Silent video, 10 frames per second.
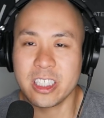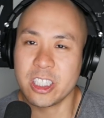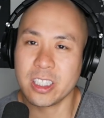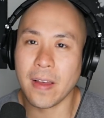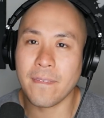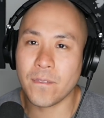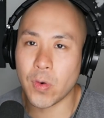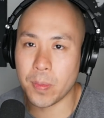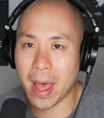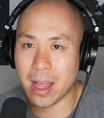is just a
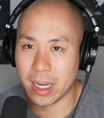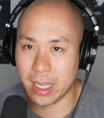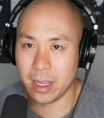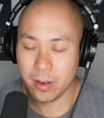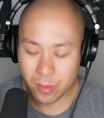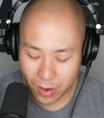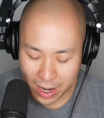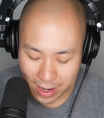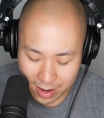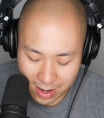formality,
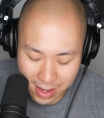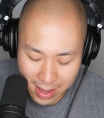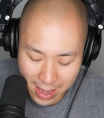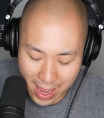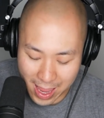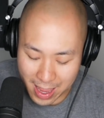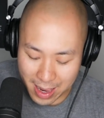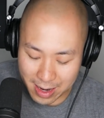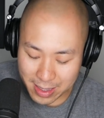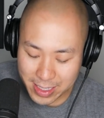right?
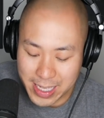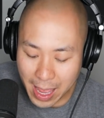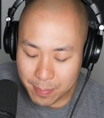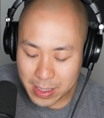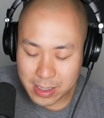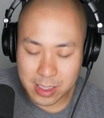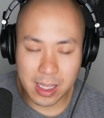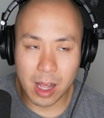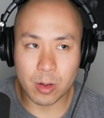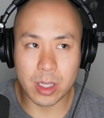And this happens
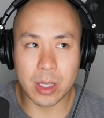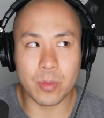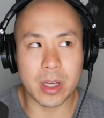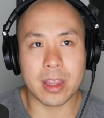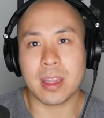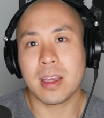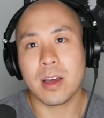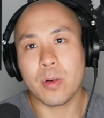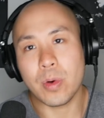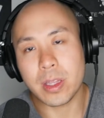not only with
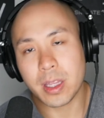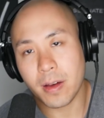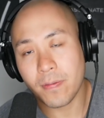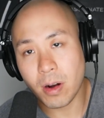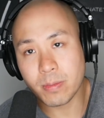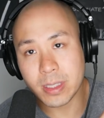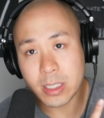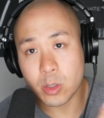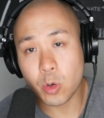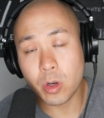pharmacy
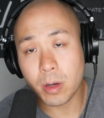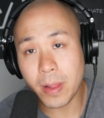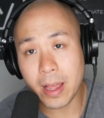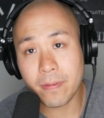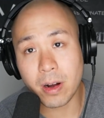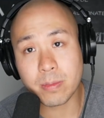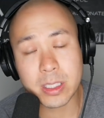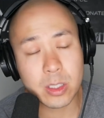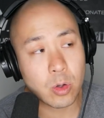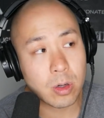school, applying pharmacy
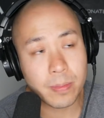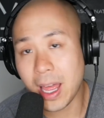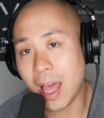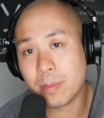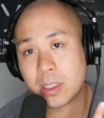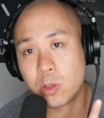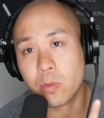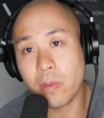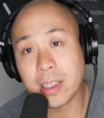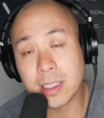school, but it happens
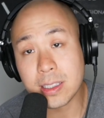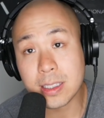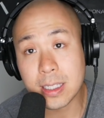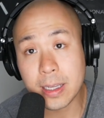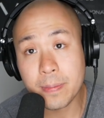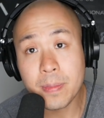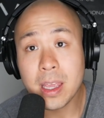with residency.